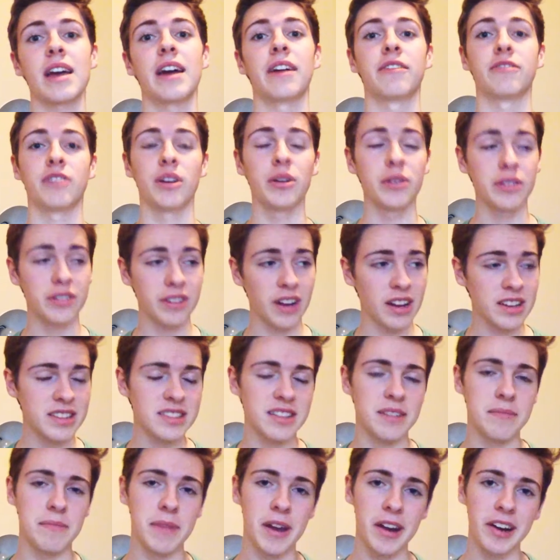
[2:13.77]
and rode
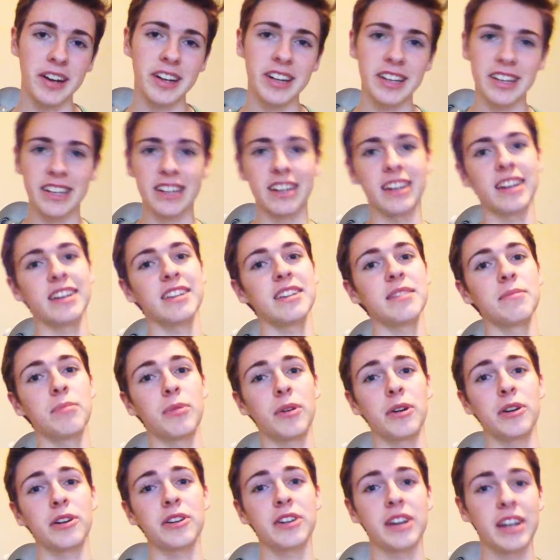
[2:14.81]
across the American-Canadian
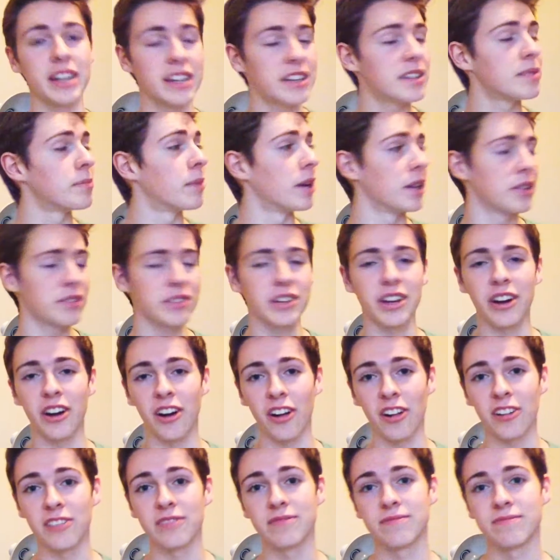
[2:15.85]
border into
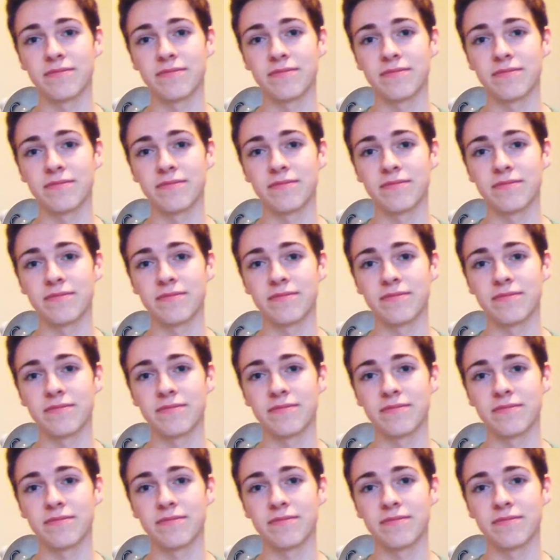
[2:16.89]
Montreal,